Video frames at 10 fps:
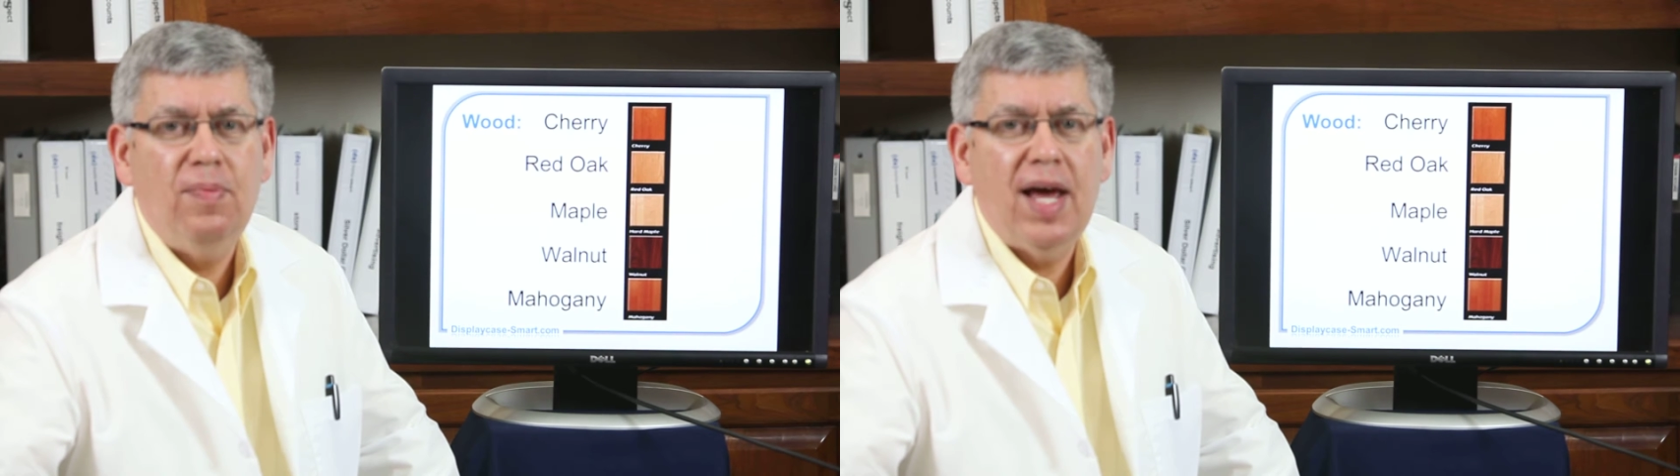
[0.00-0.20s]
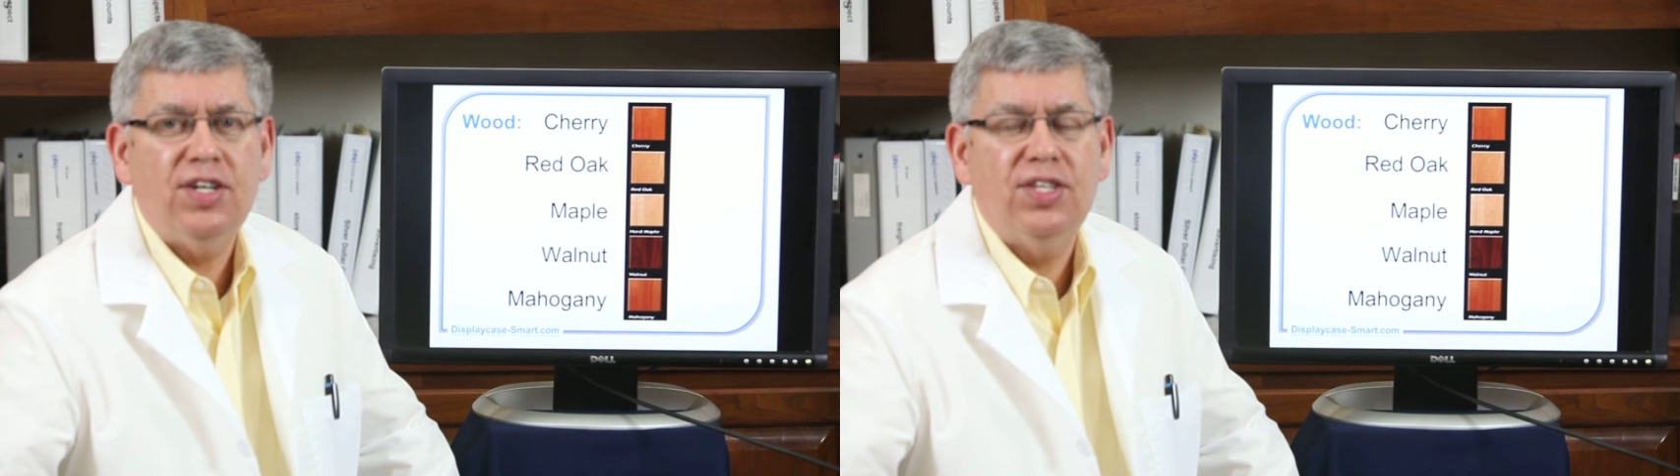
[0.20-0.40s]

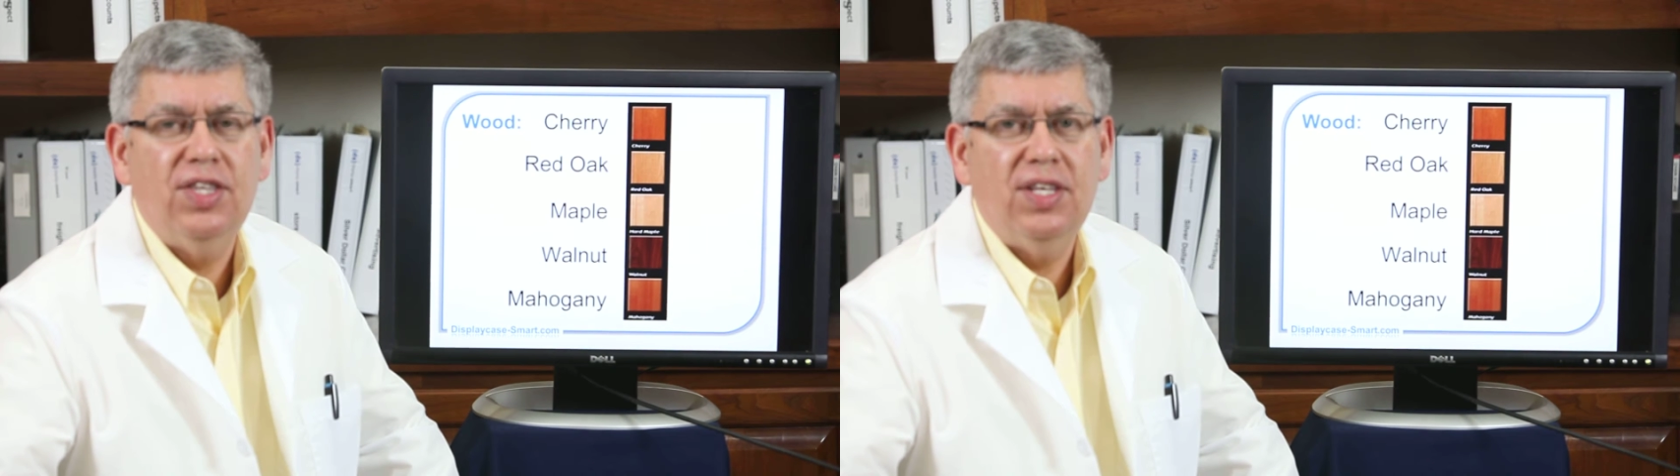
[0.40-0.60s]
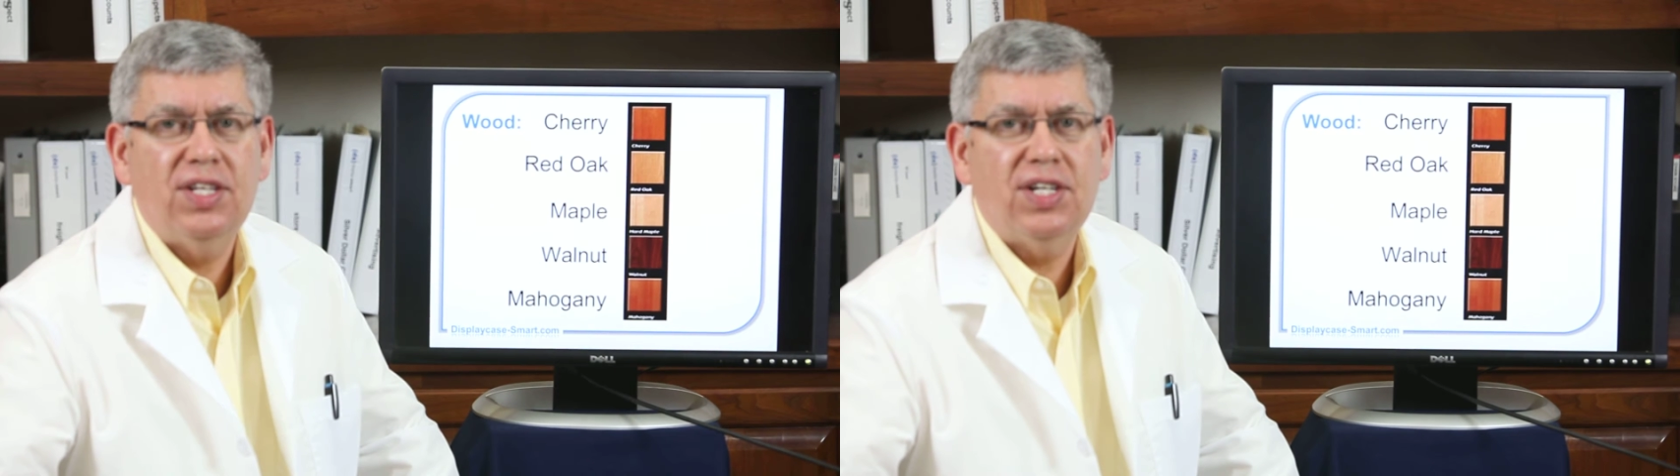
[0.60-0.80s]
match
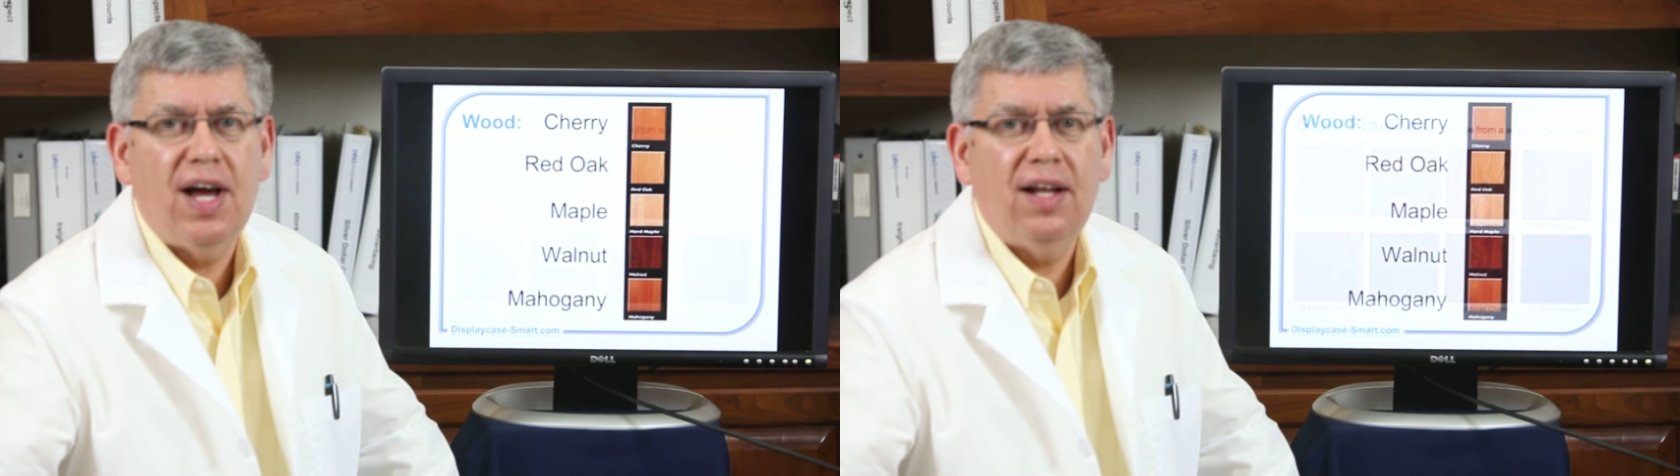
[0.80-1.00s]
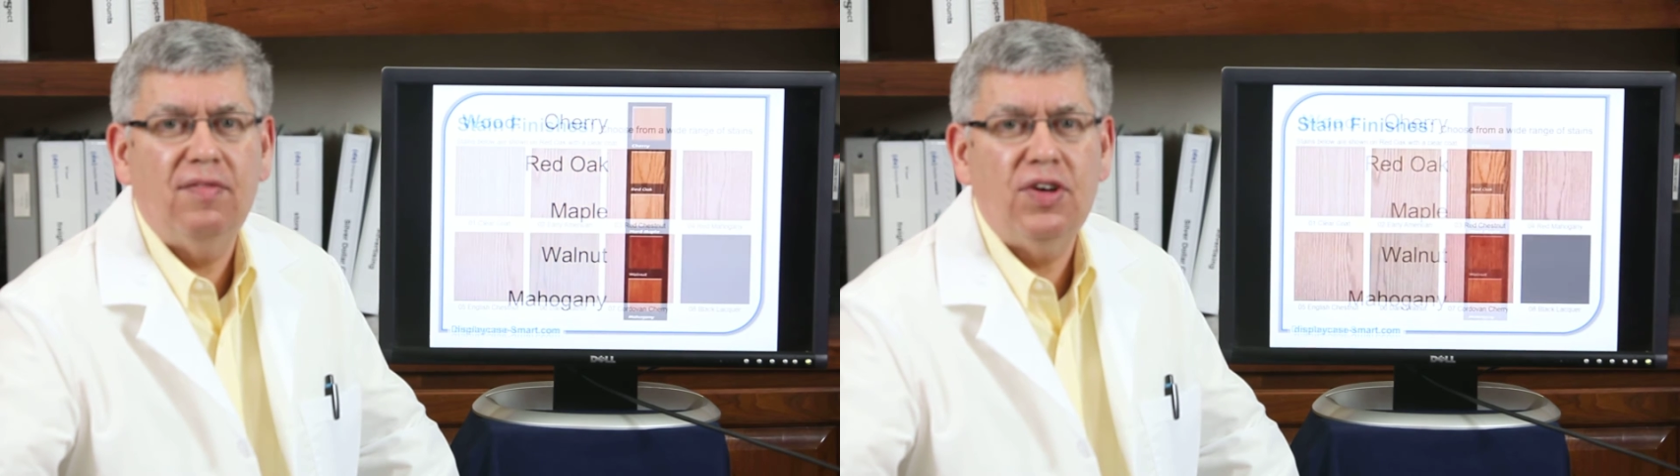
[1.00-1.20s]
the
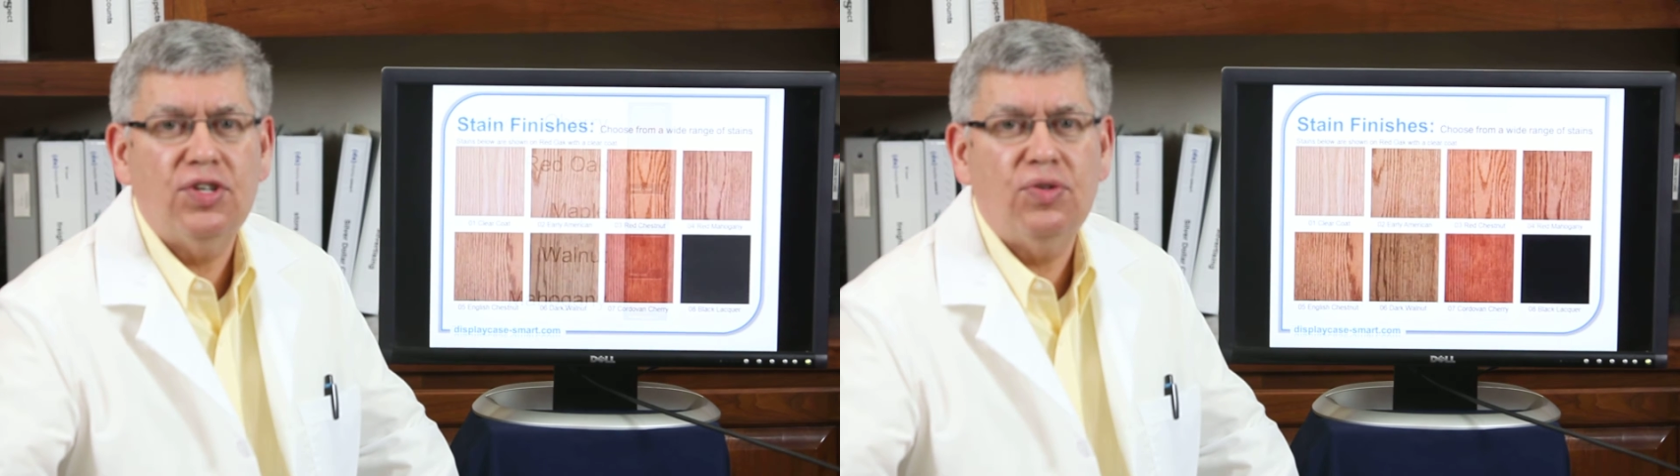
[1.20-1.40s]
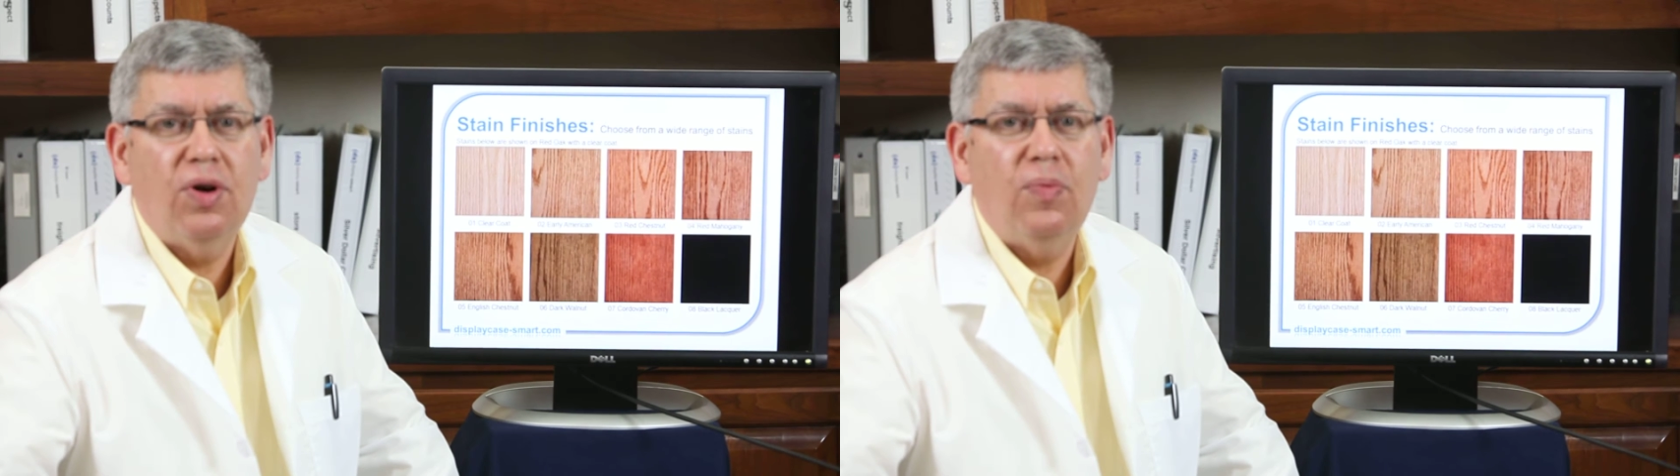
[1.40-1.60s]
style of your
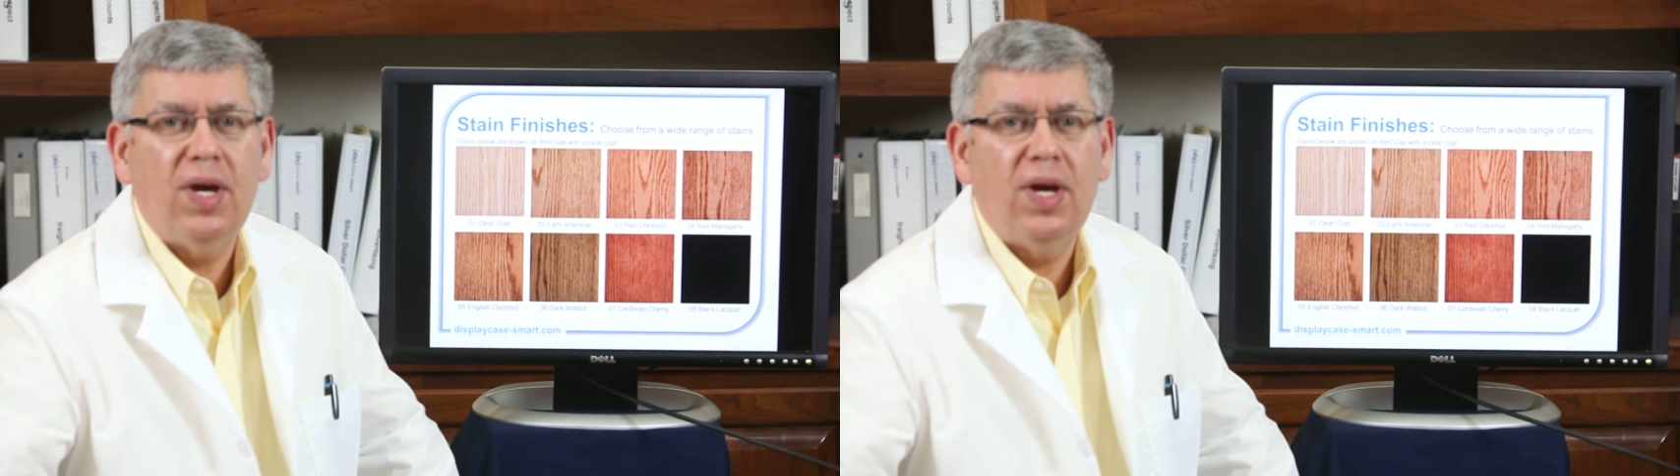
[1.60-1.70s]
store,